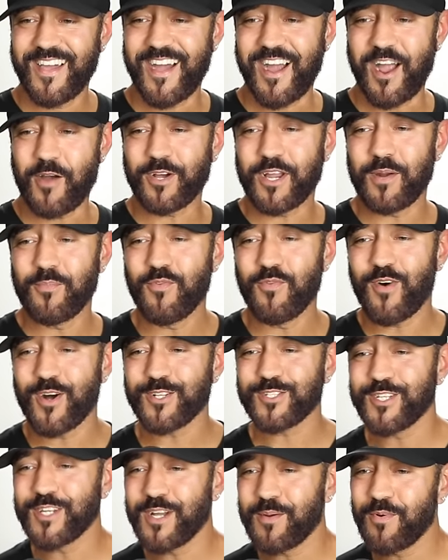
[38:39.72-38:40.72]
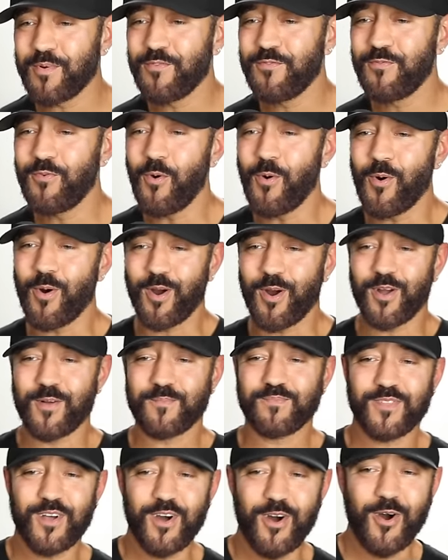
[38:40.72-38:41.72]
All right. We're going to move on to number four
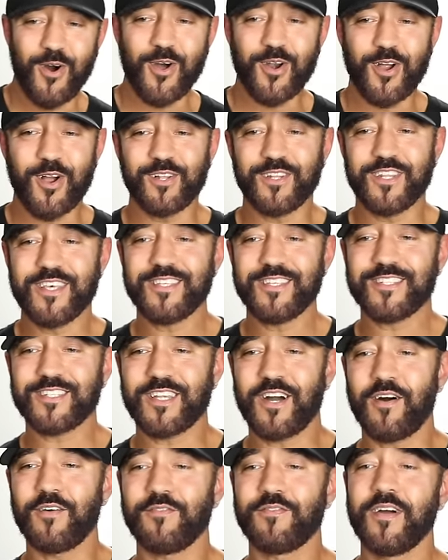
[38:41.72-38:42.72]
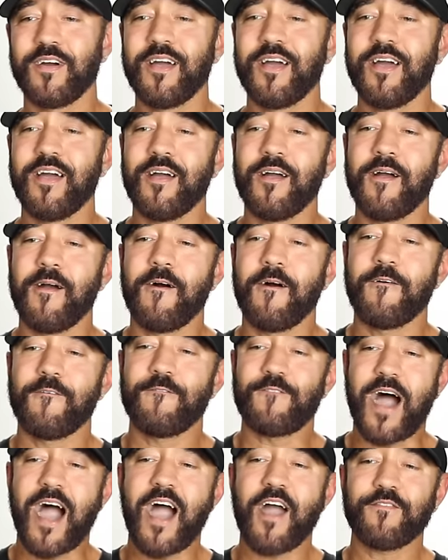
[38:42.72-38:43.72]
on our list of
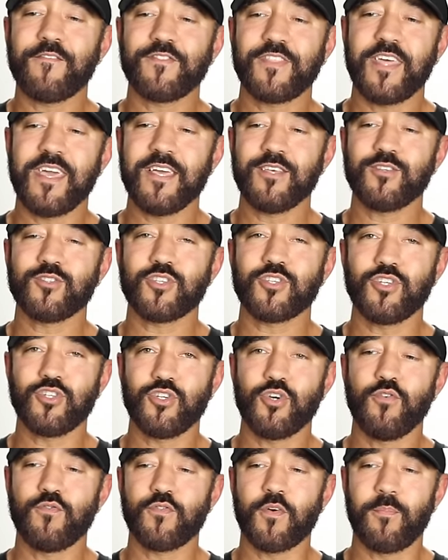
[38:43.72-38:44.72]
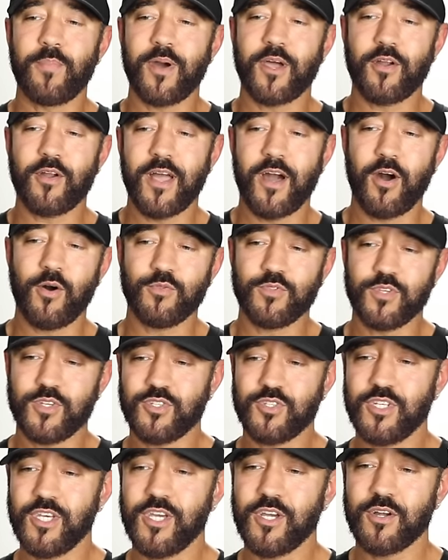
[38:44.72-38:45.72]
five things to do for better health
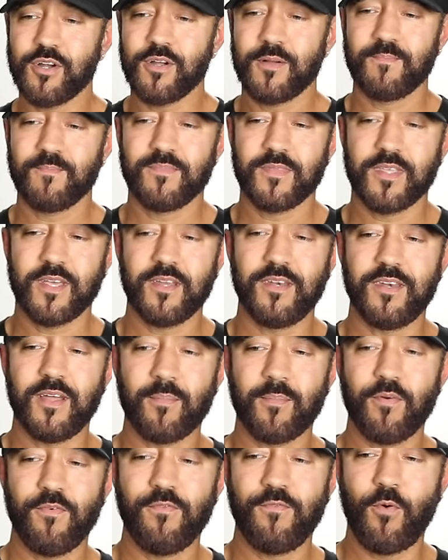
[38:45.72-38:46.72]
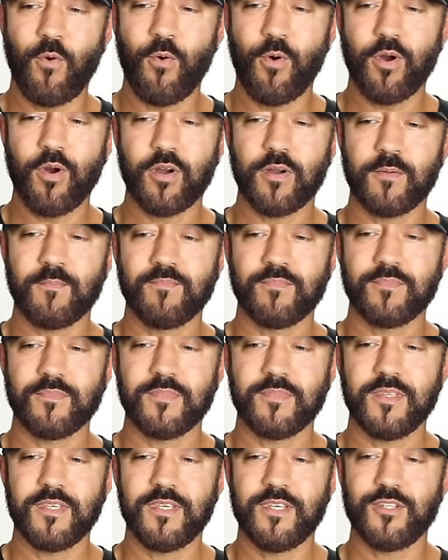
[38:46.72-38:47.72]
this year. Number four
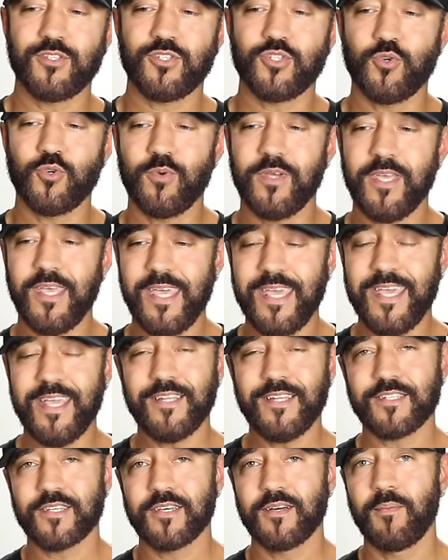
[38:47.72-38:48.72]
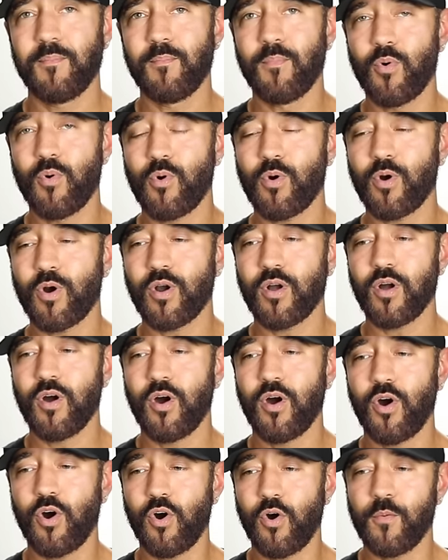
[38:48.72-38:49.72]
is to eat more
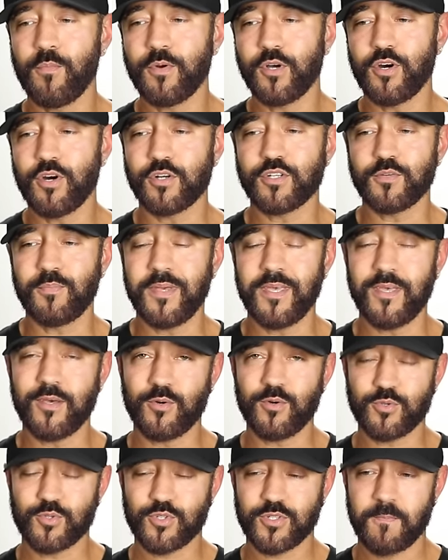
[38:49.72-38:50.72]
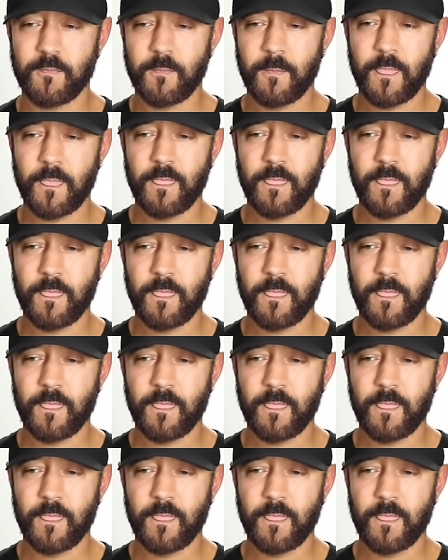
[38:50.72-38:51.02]
home cooked meals.